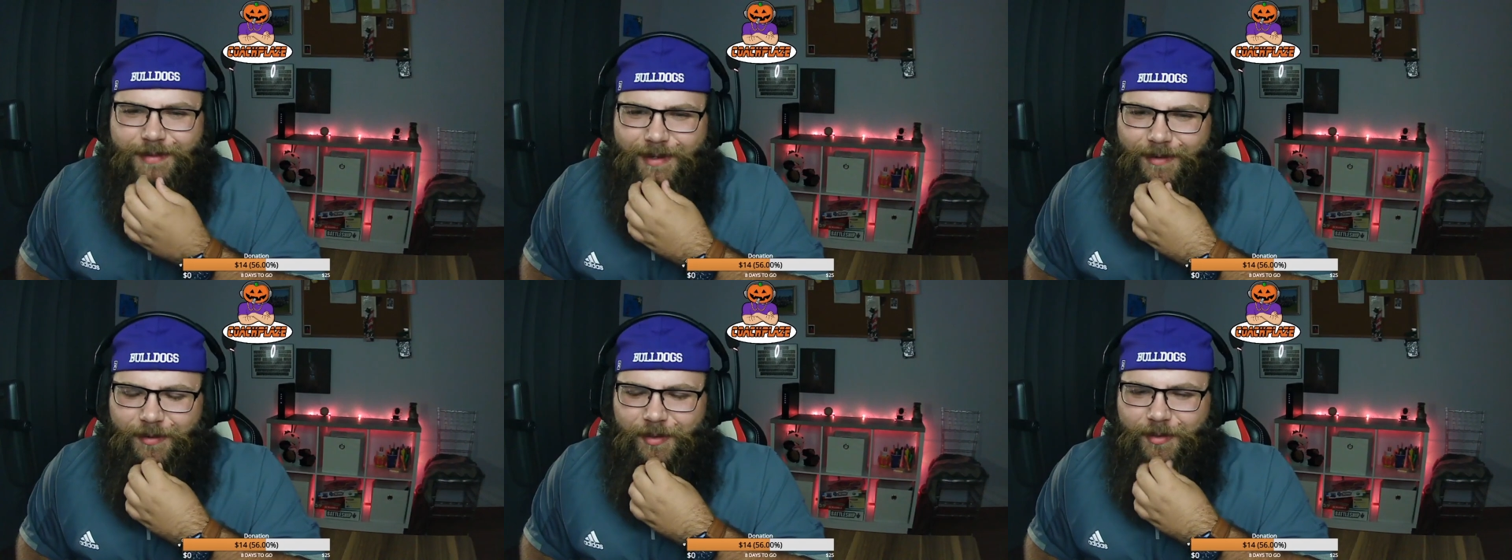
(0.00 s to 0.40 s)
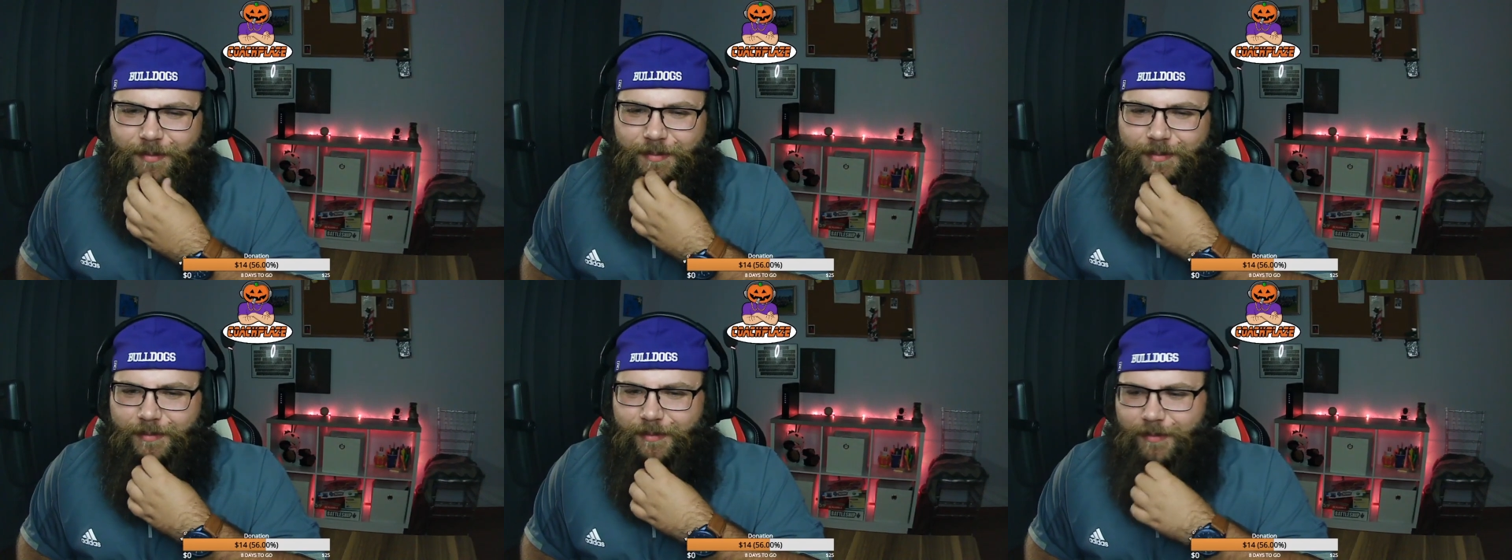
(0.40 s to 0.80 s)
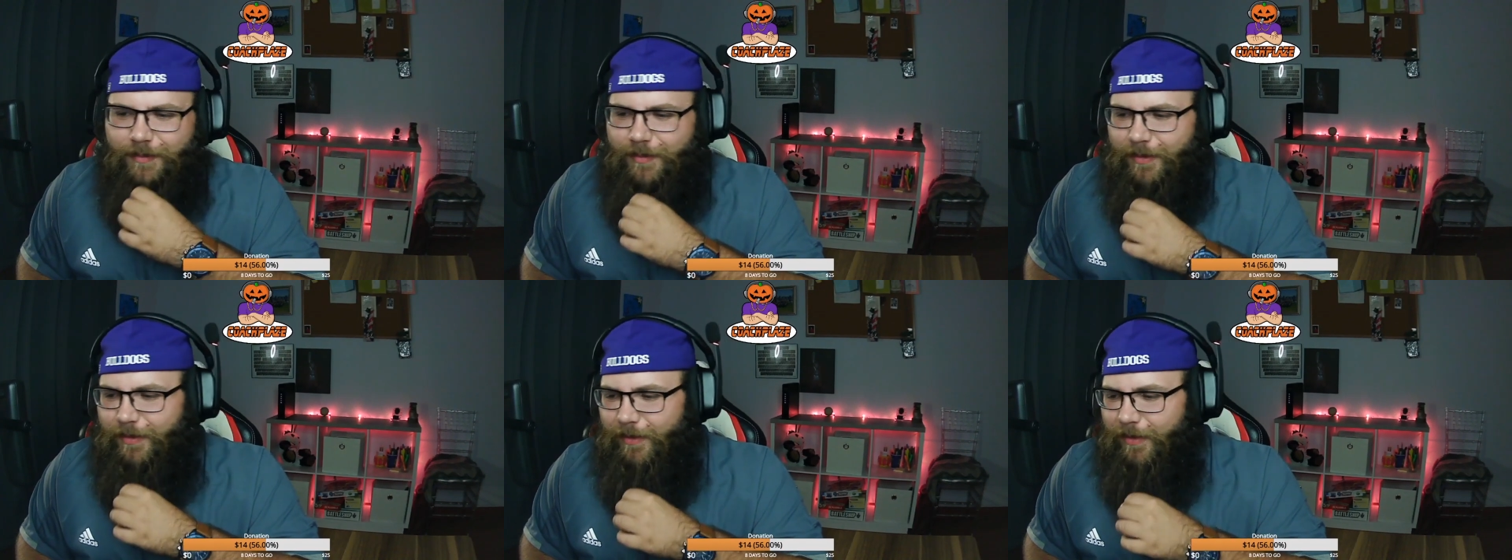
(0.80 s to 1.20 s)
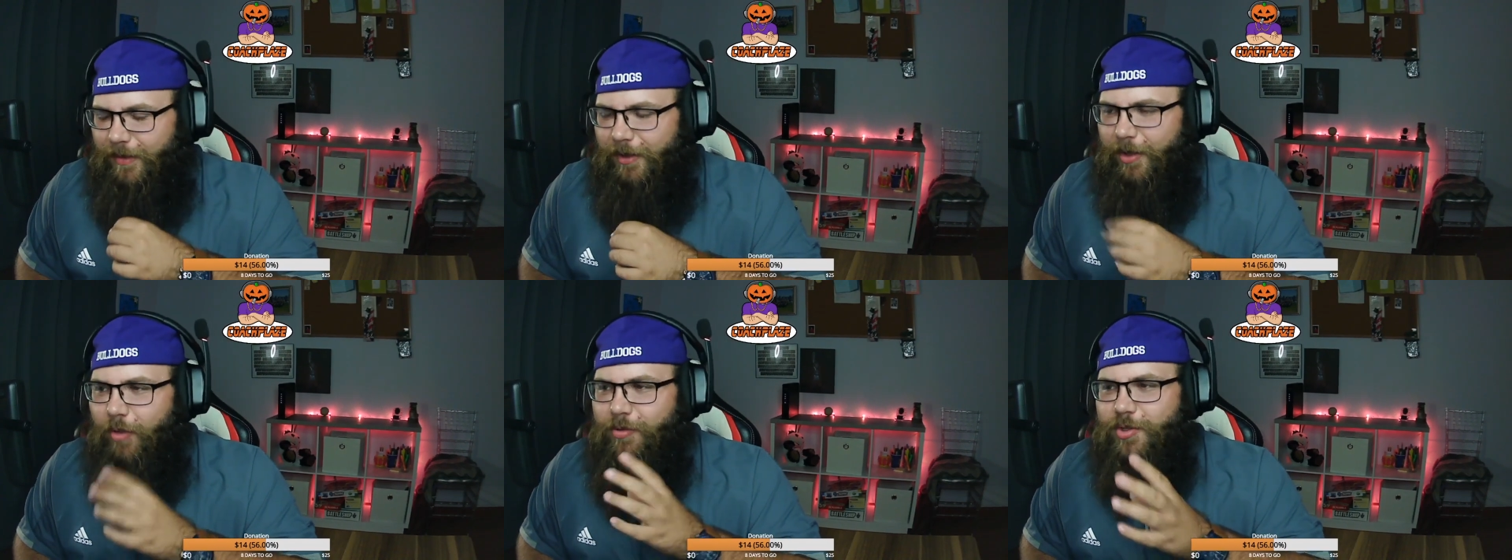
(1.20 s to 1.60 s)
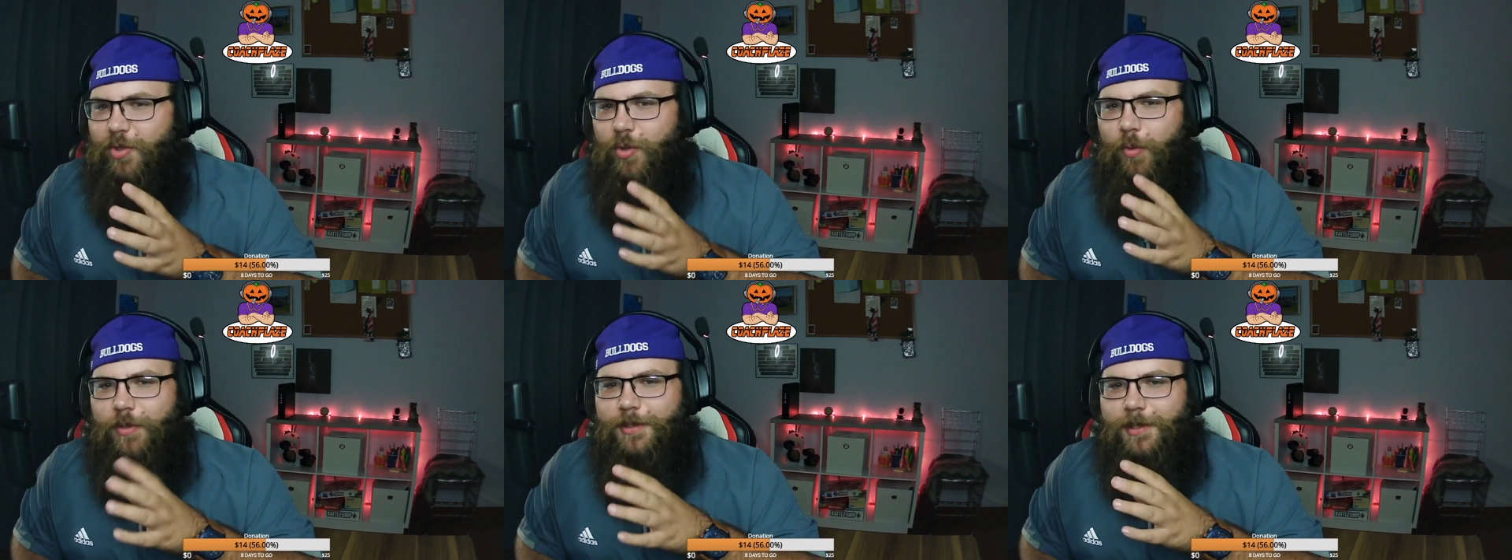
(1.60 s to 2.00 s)
I don't know. The
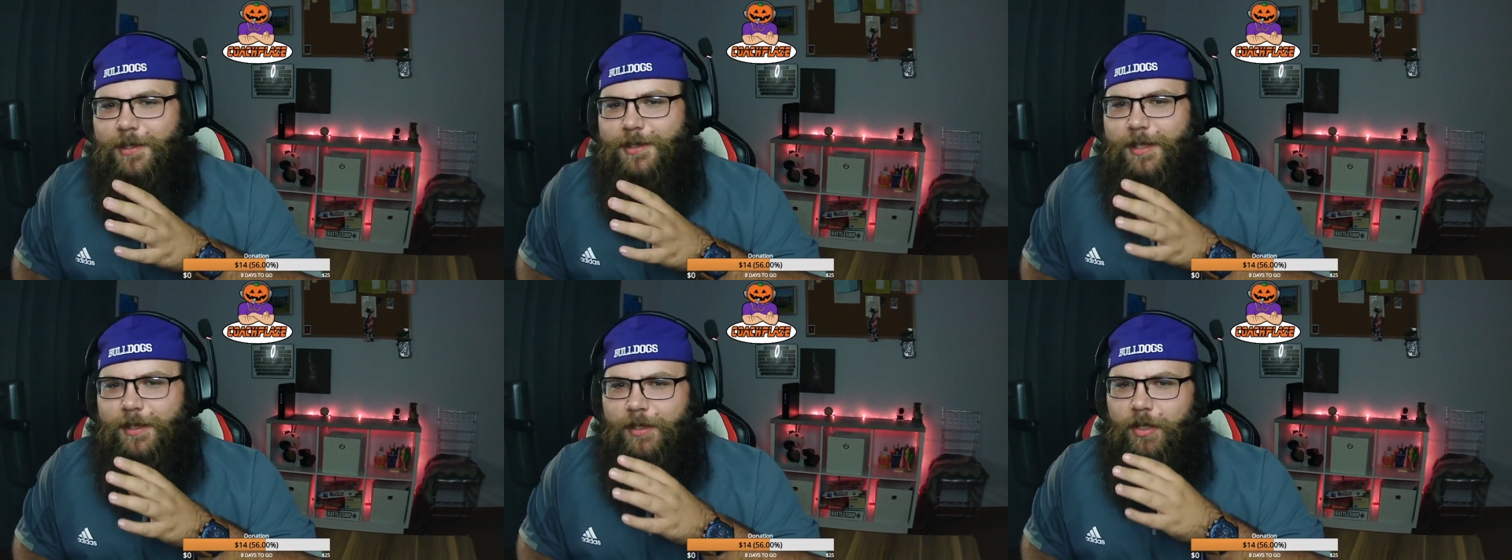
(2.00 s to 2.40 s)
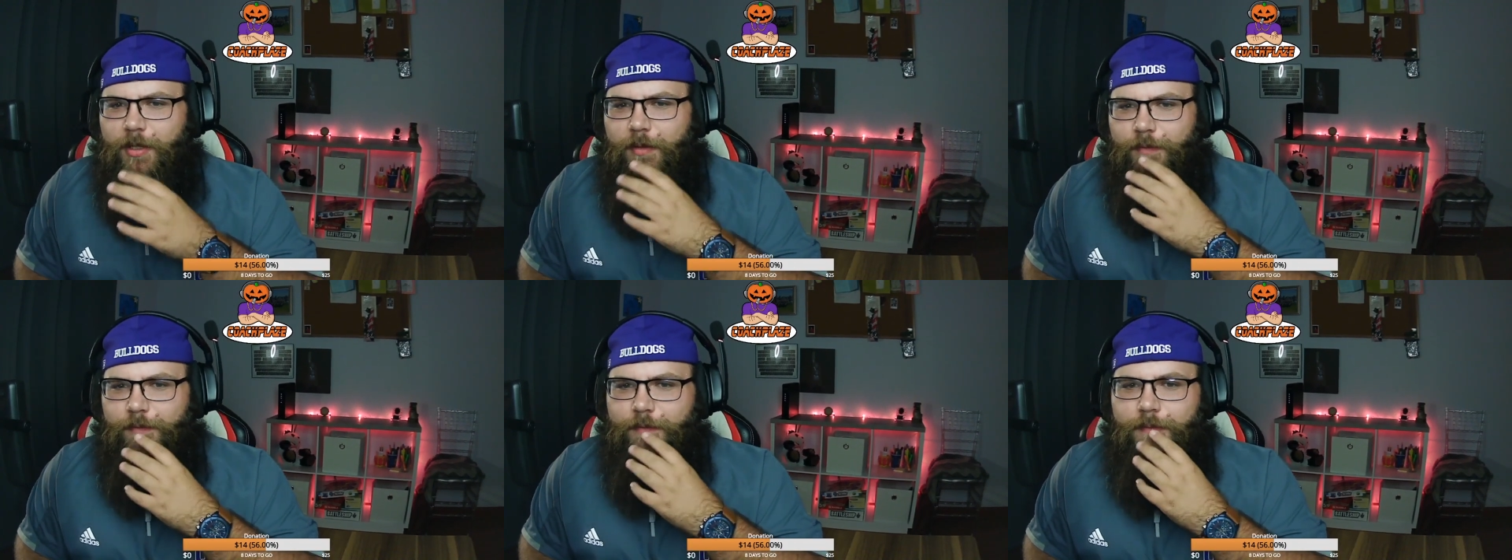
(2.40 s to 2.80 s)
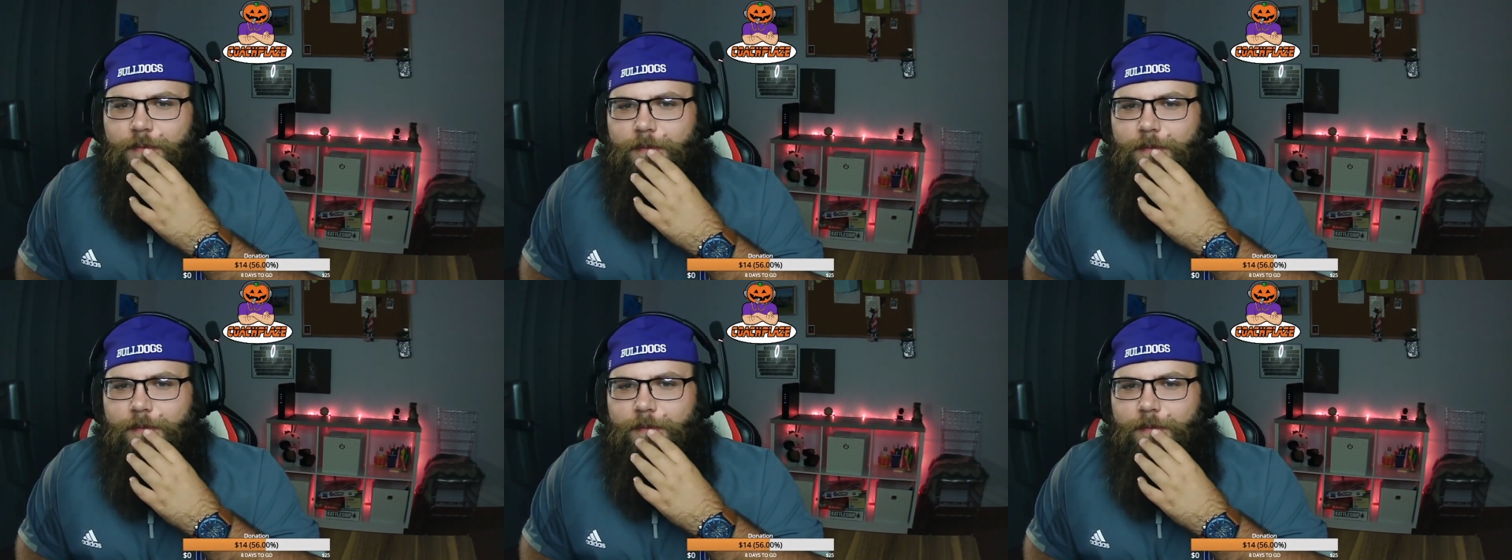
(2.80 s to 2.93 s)
Coachicorn's gonna take off.